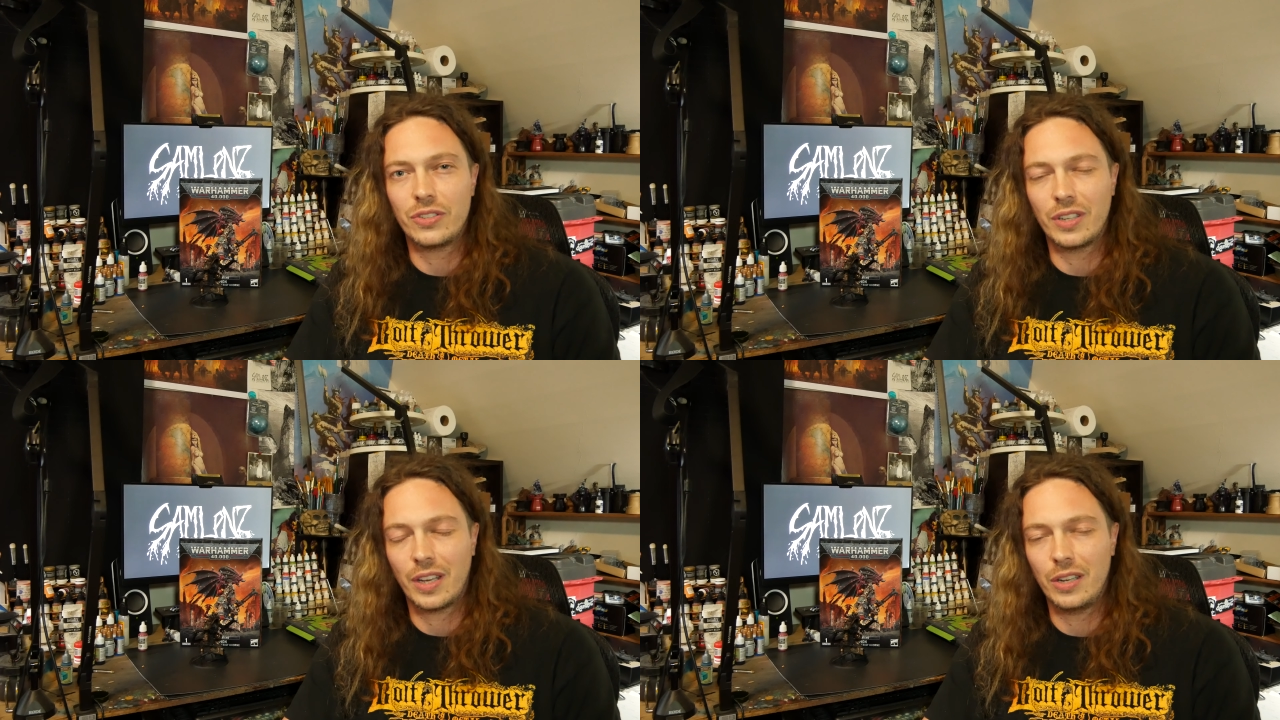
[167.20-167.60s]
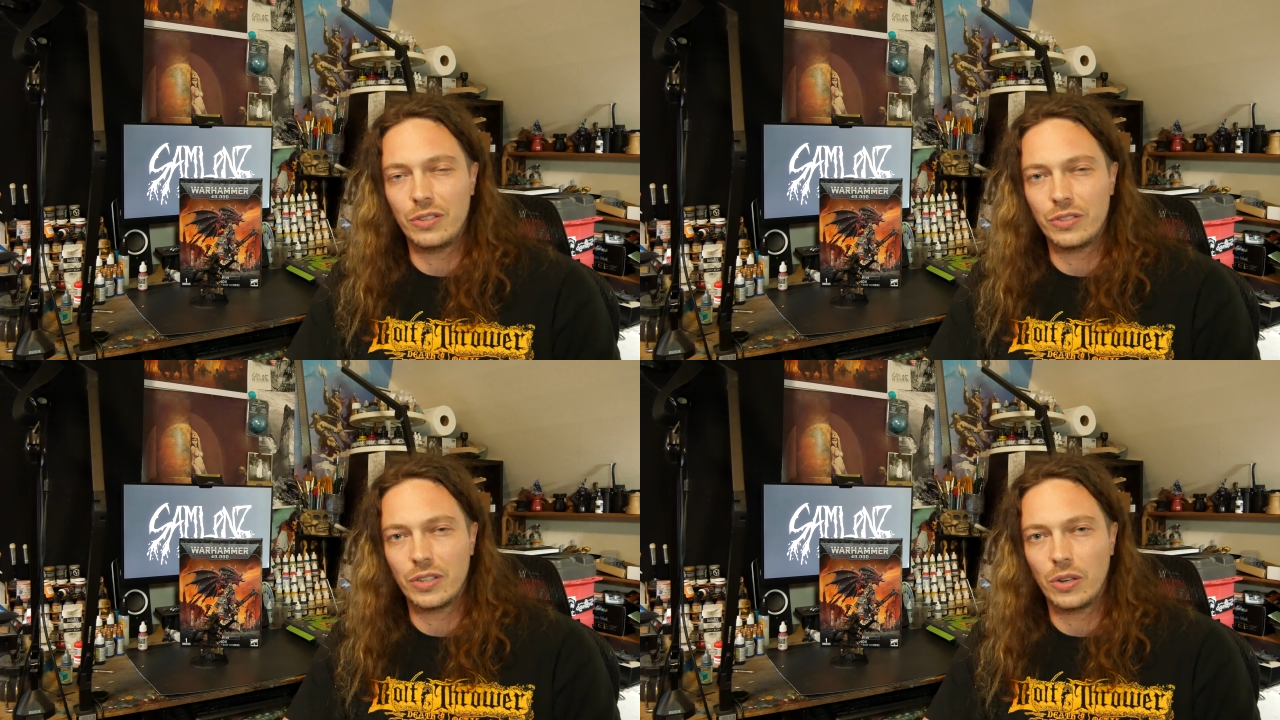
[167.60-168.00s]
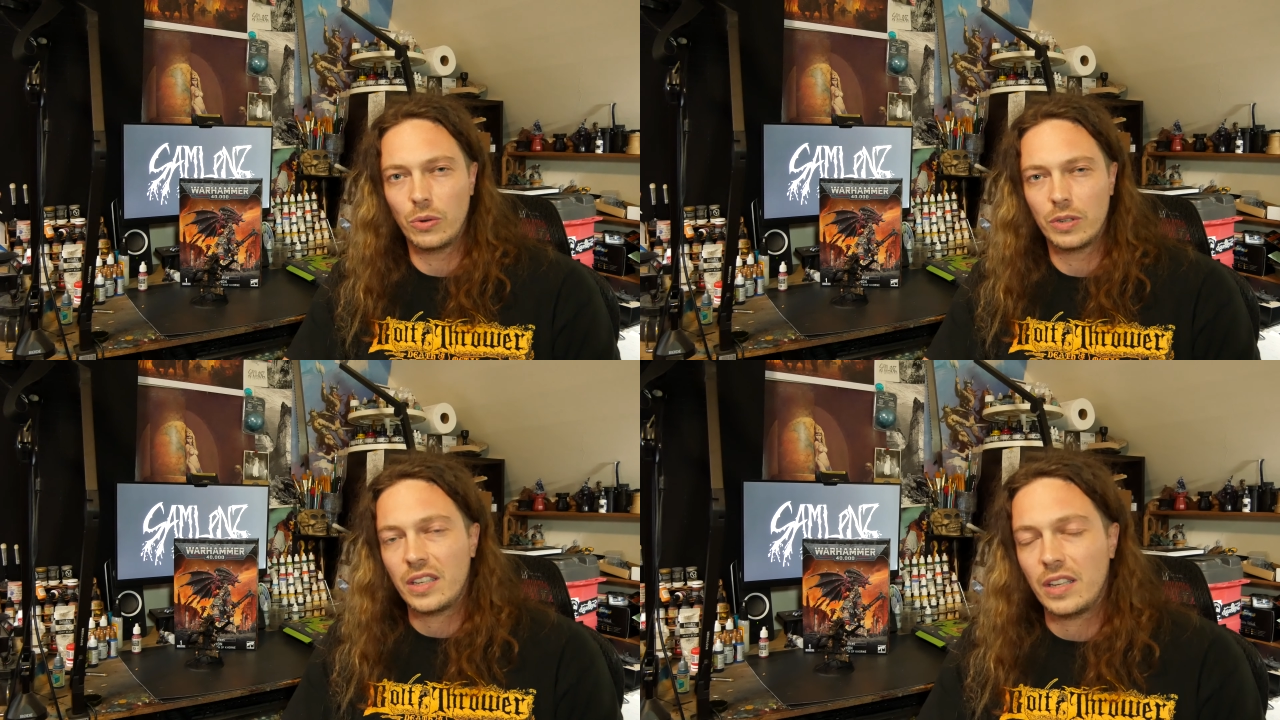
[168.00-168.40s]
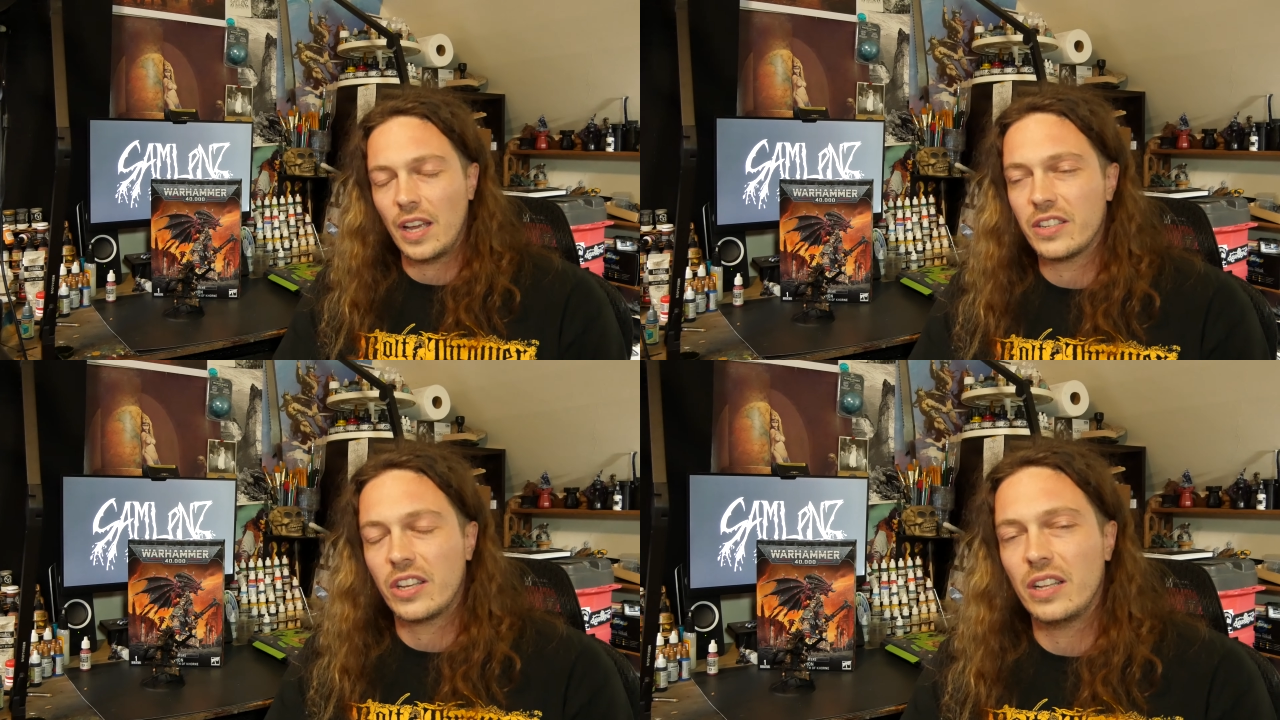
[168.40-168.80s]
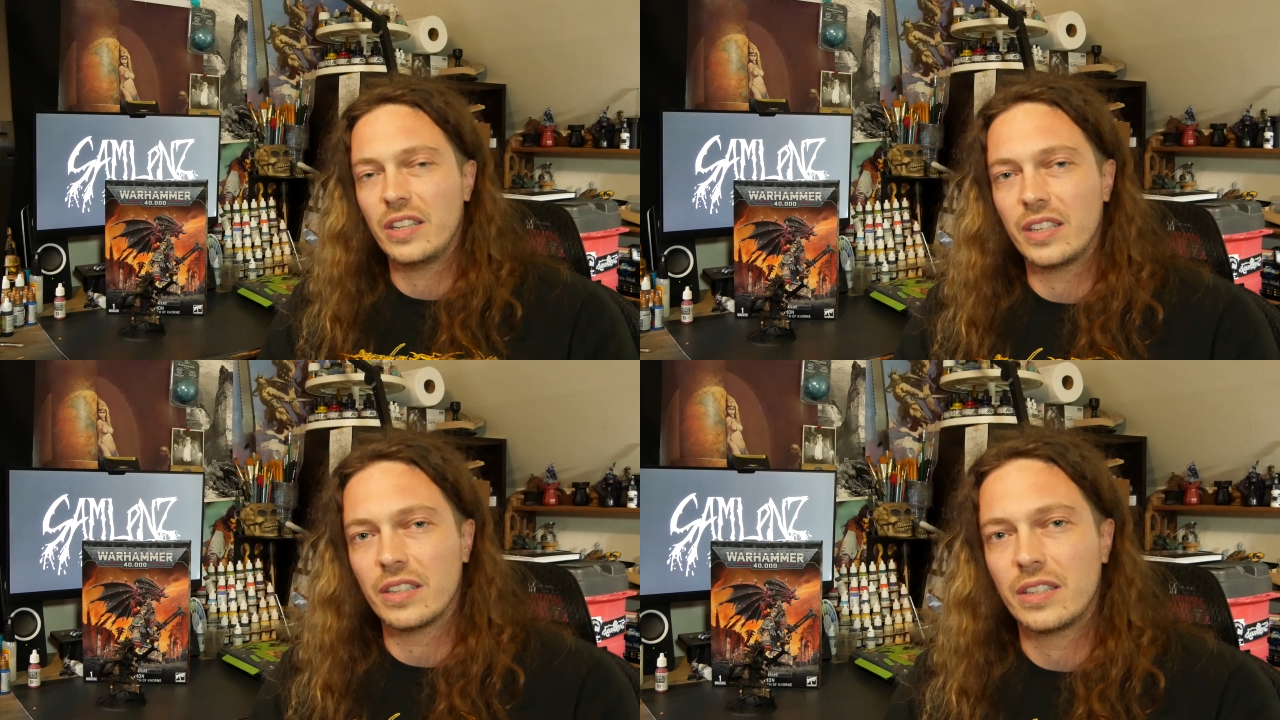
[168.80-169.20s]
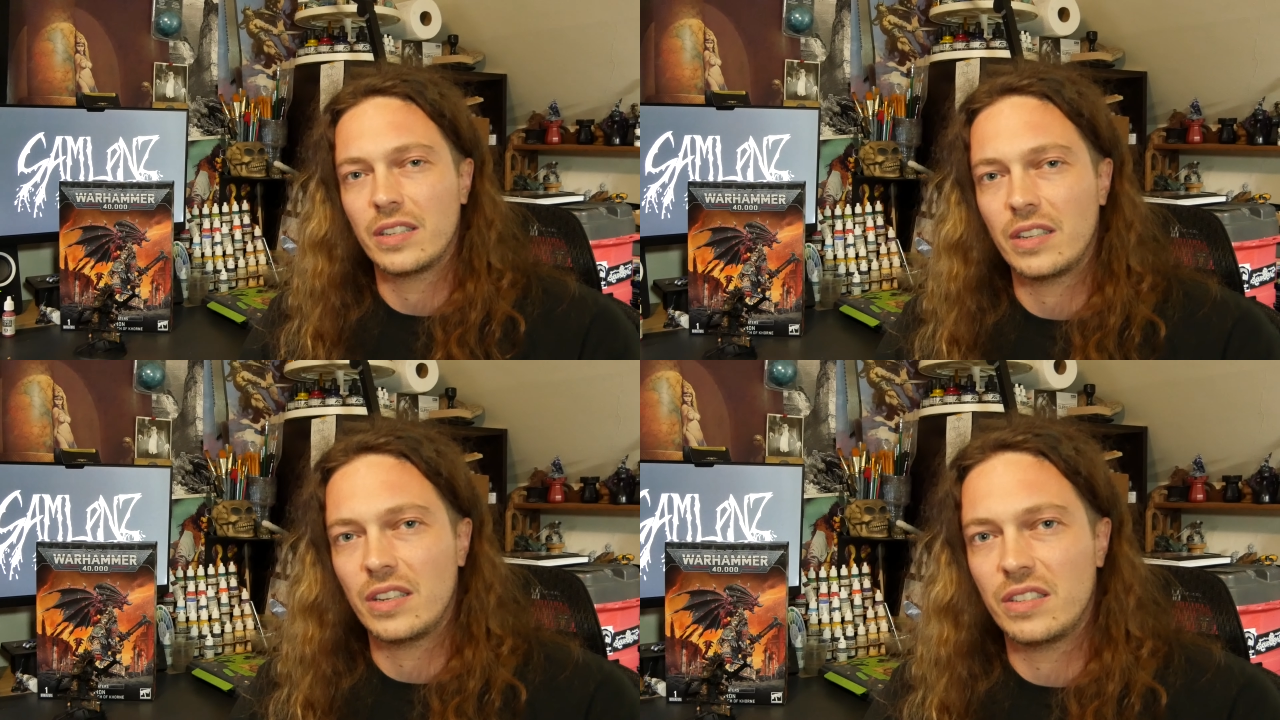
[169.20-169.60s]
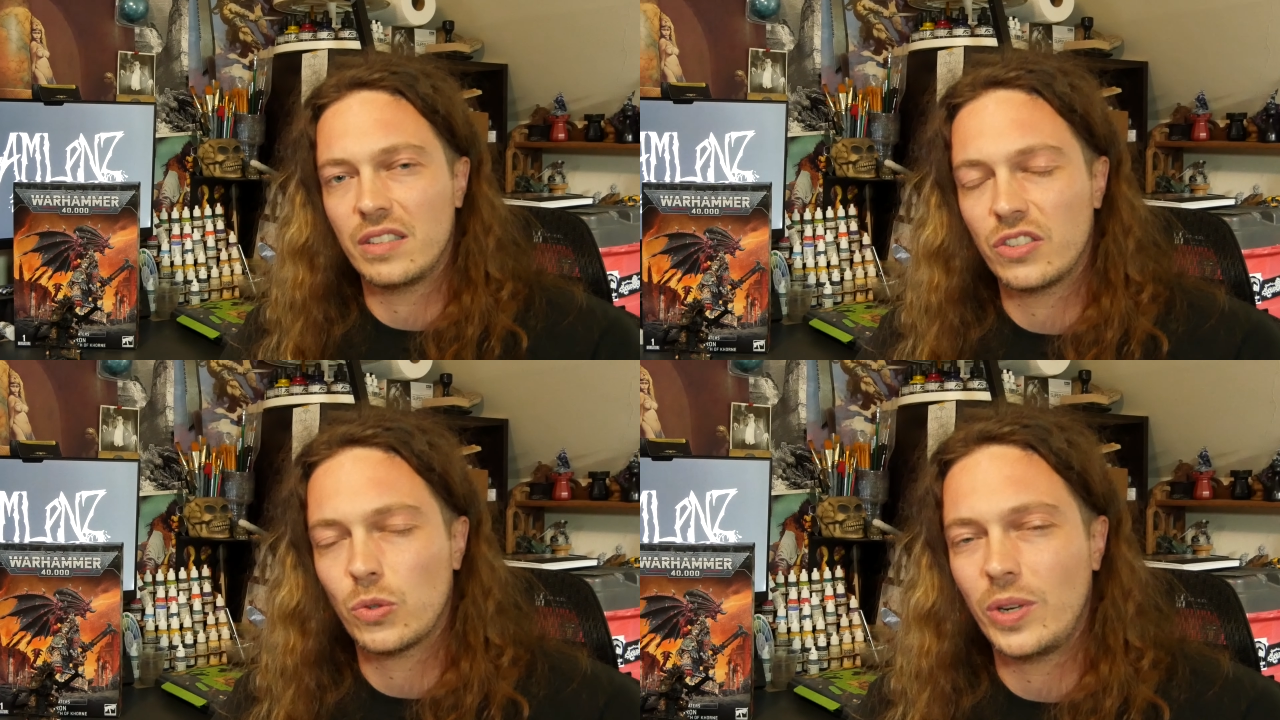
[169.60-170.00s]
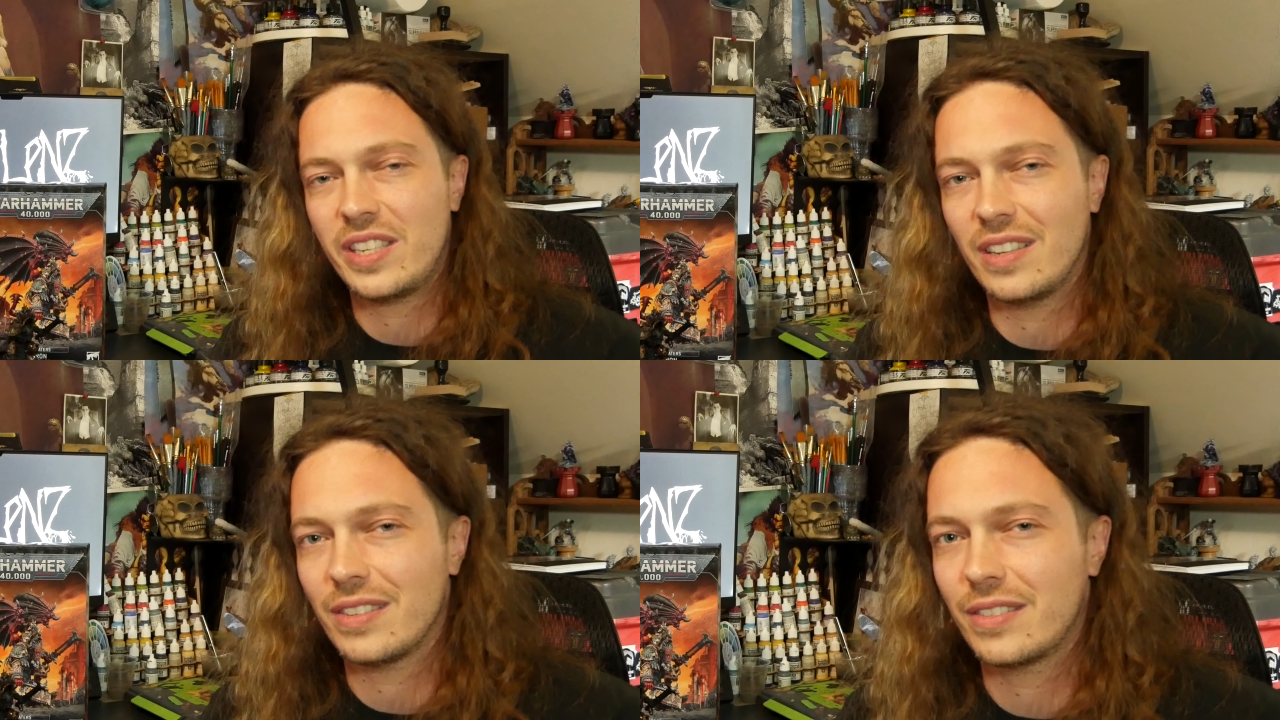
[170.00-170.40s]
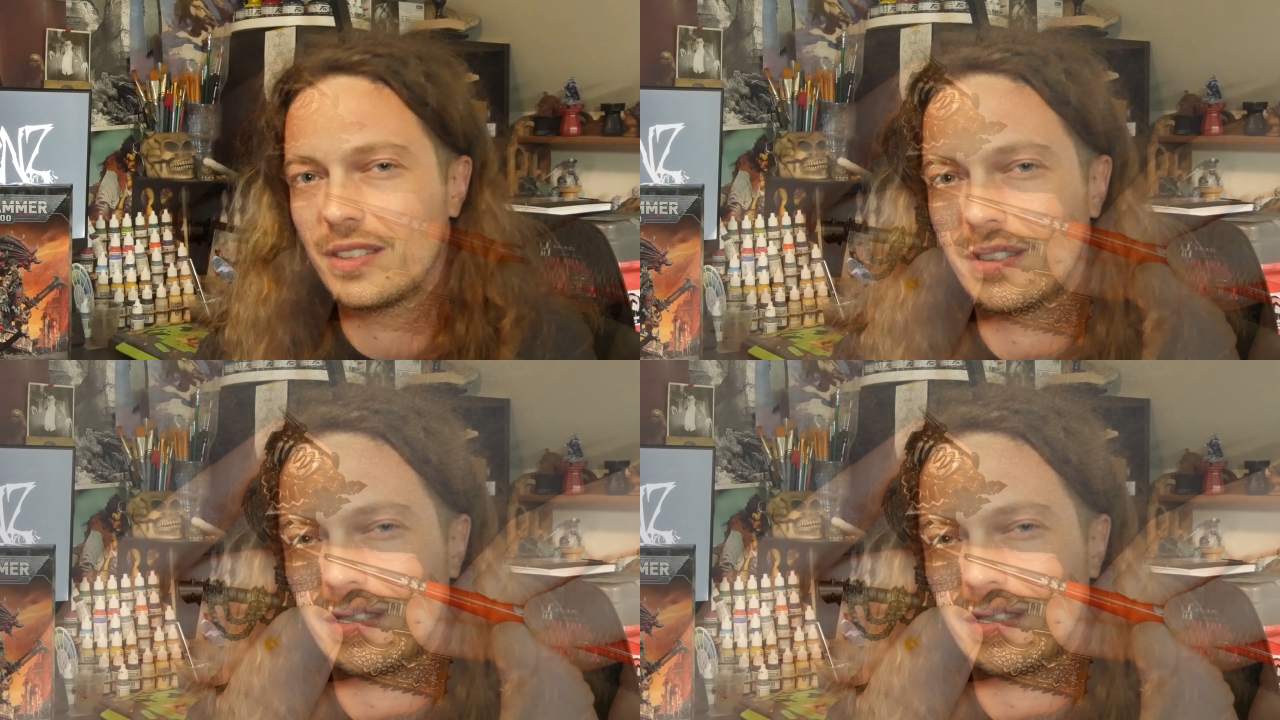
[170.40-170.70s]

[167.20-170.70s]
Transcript: is the kill zone, and killing is the sweetest.